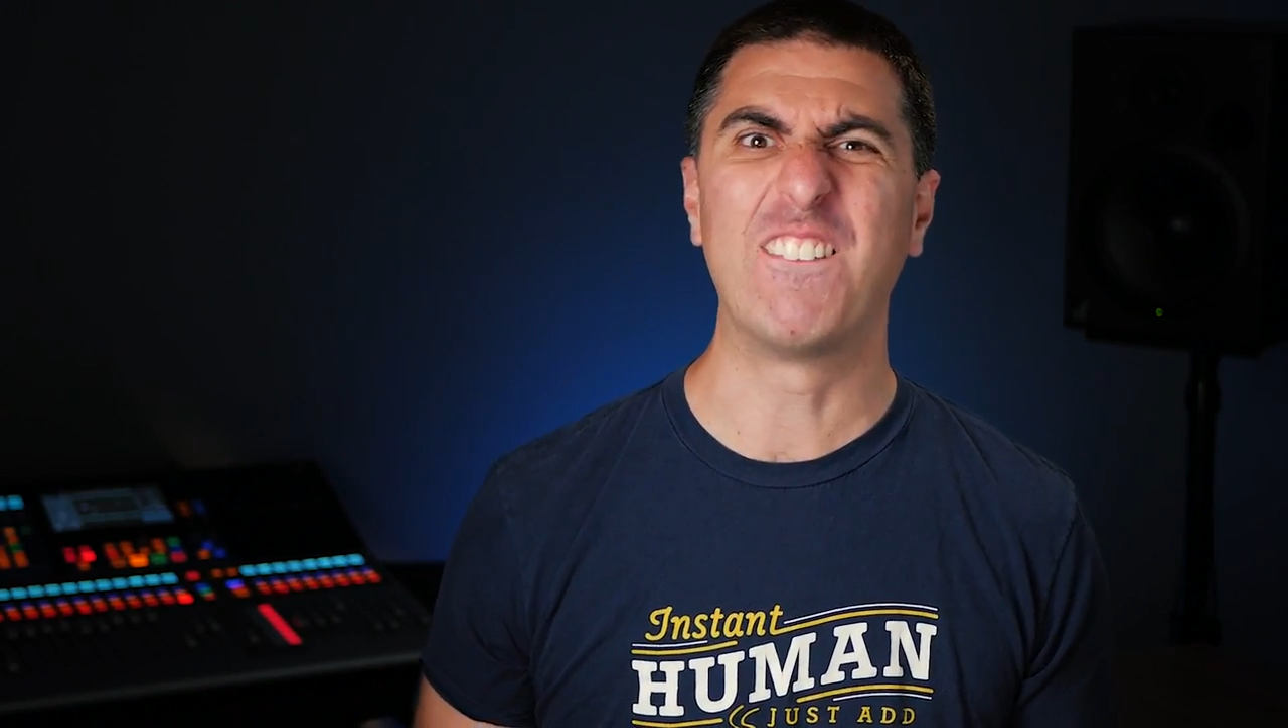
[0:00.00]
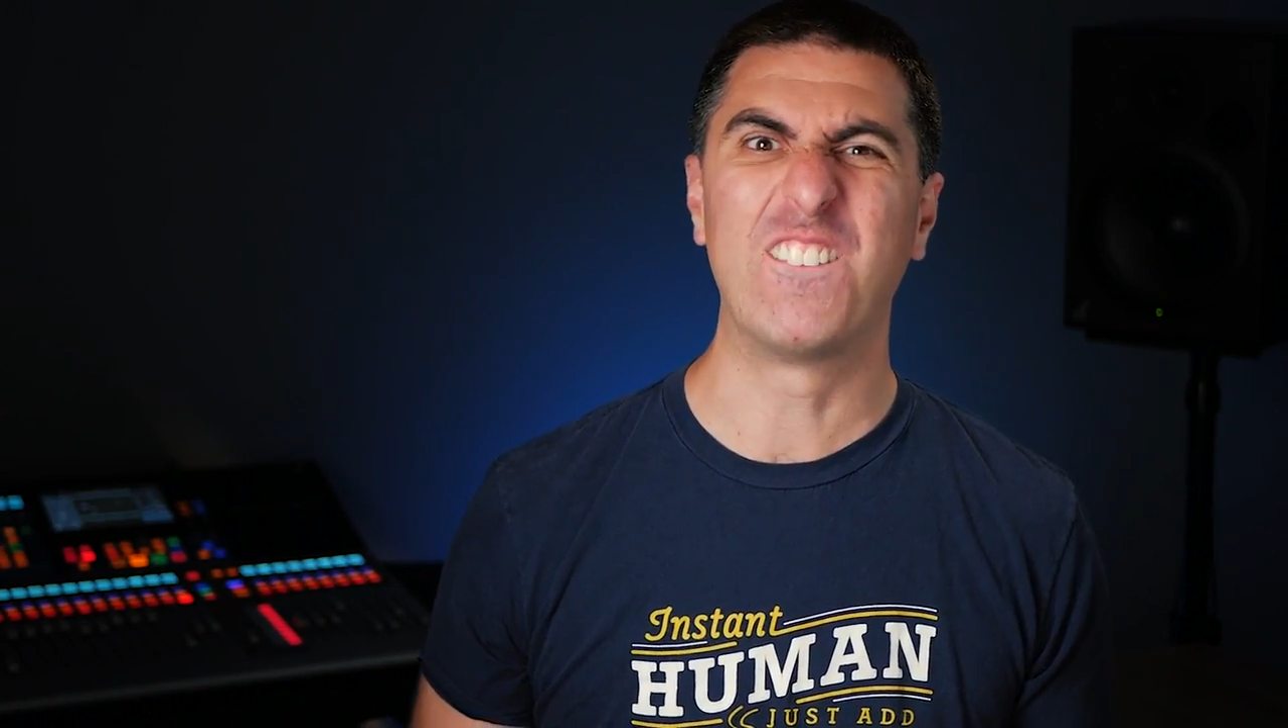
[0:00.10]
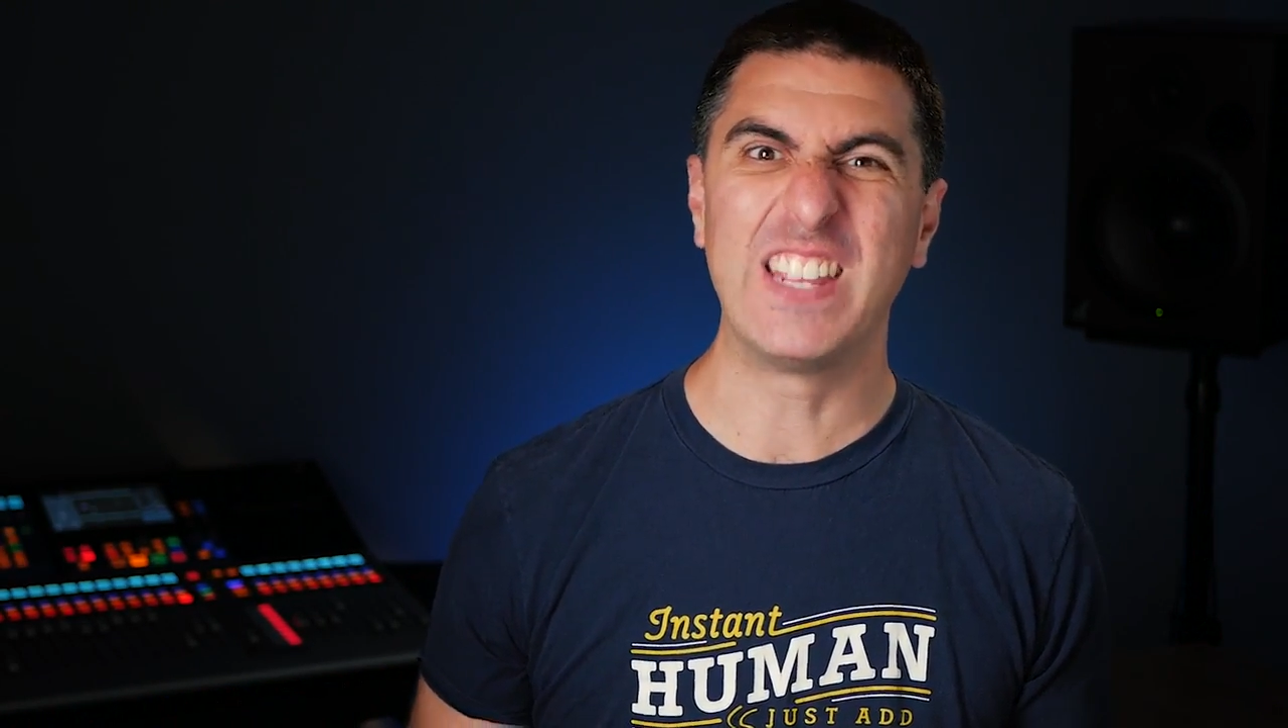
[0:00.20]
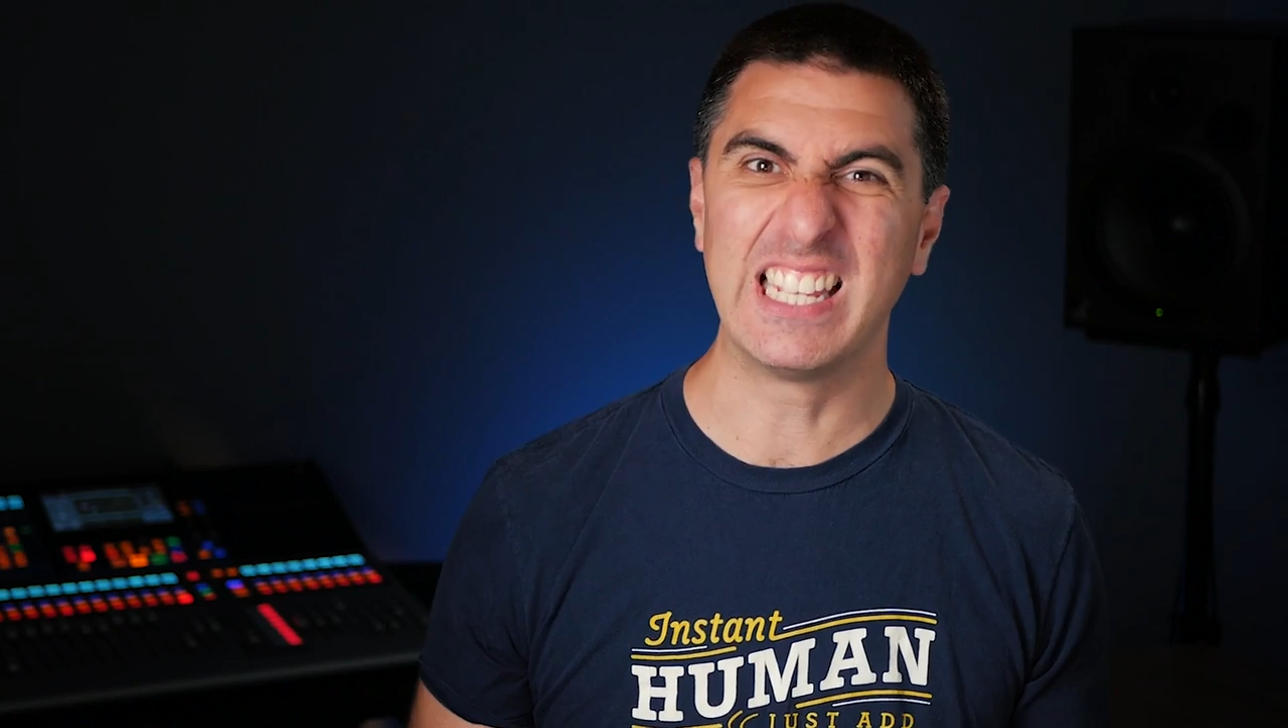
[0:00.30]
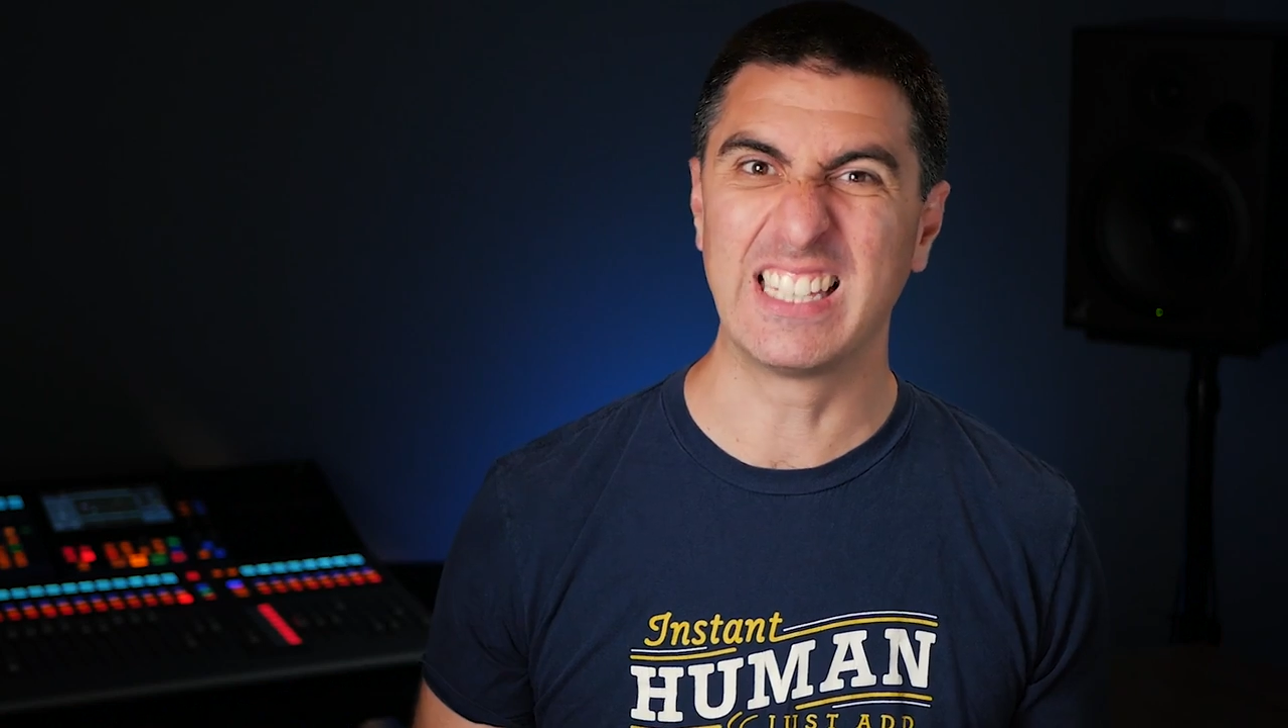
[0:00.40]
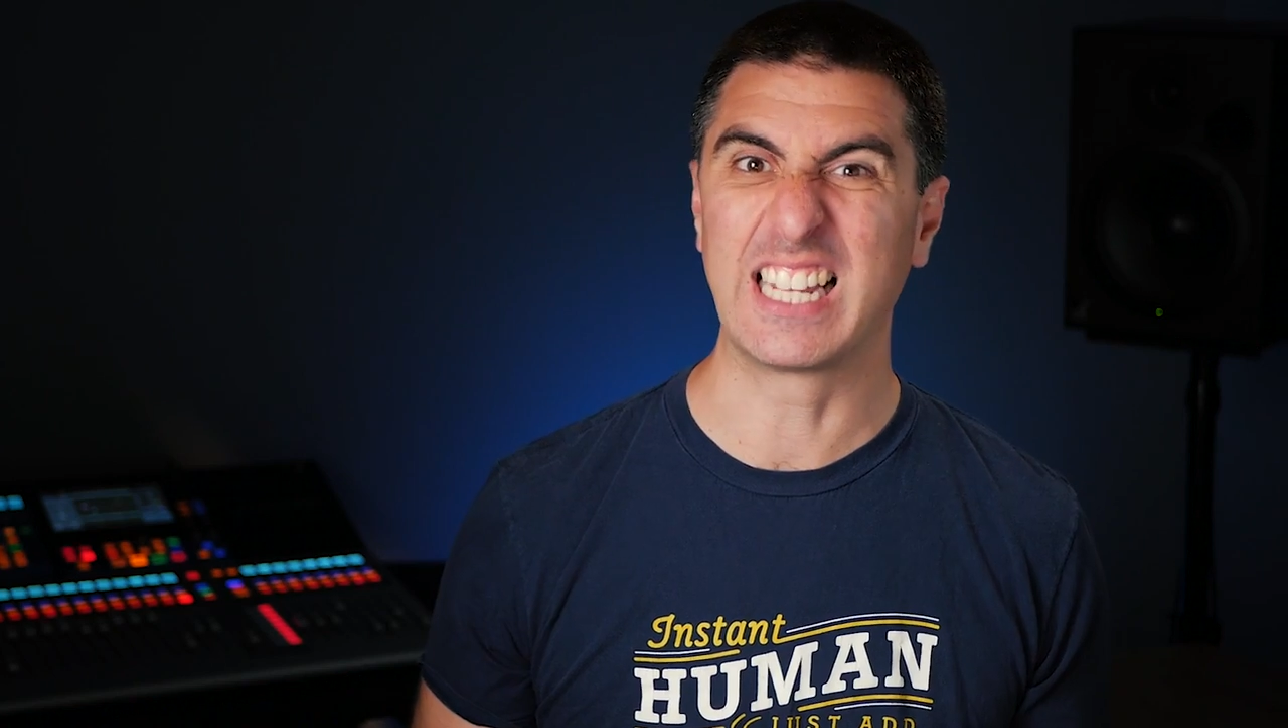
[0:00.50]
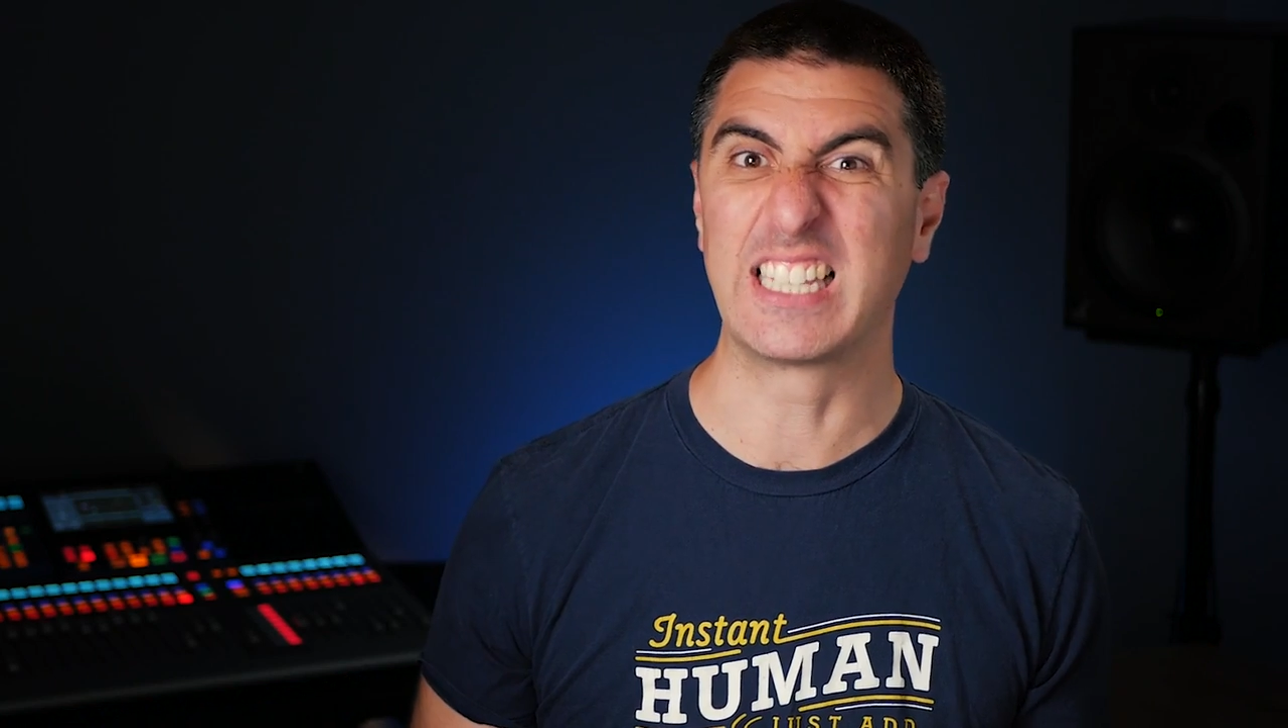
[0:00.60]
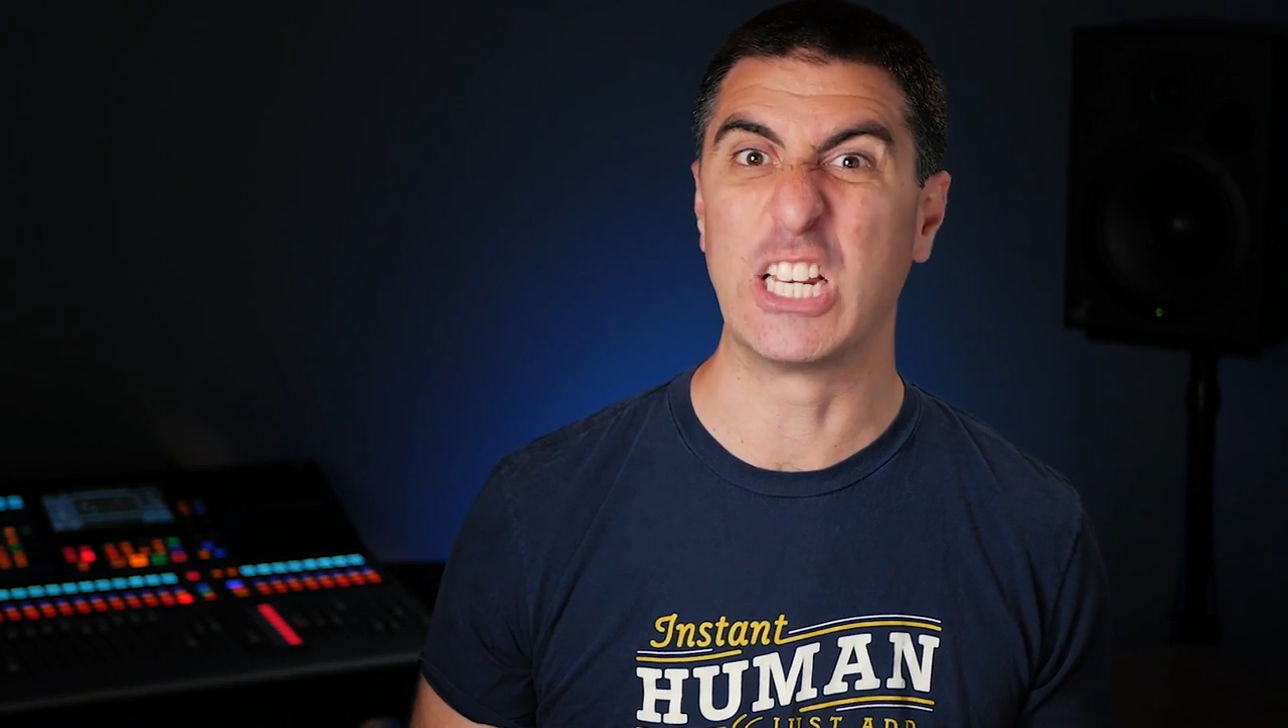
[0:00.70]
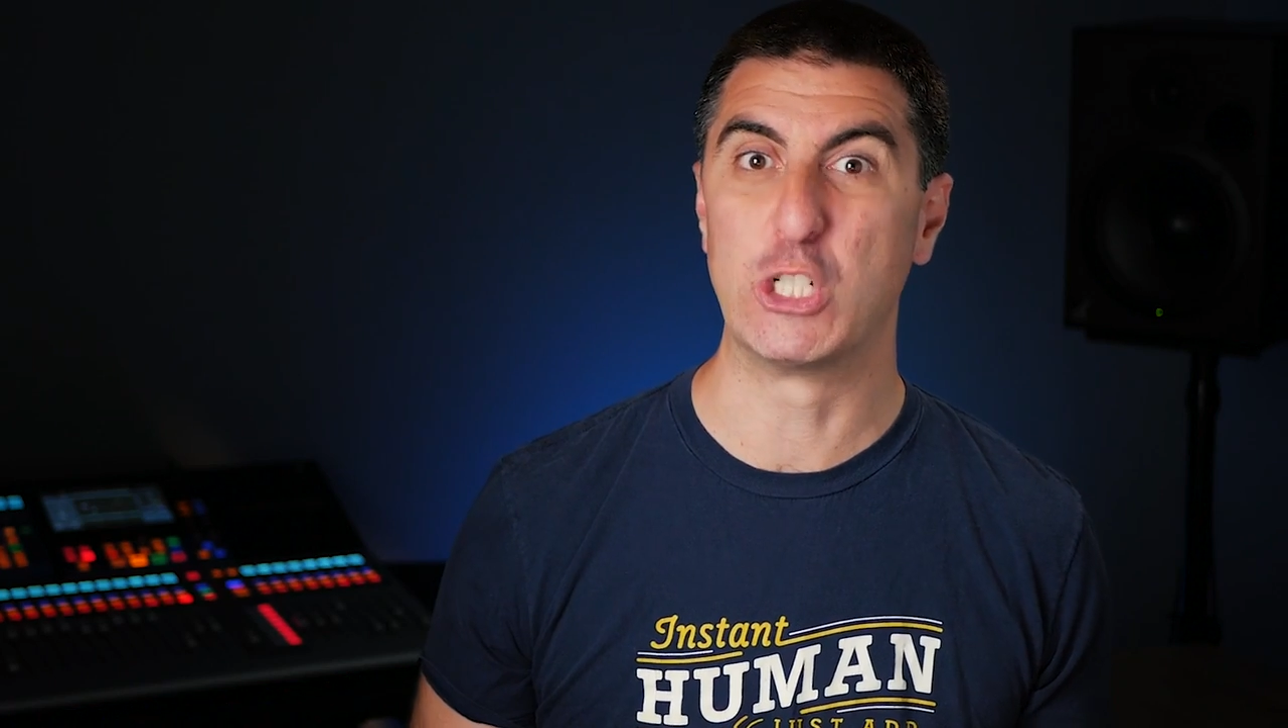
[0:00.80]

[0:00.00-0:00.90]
feel like they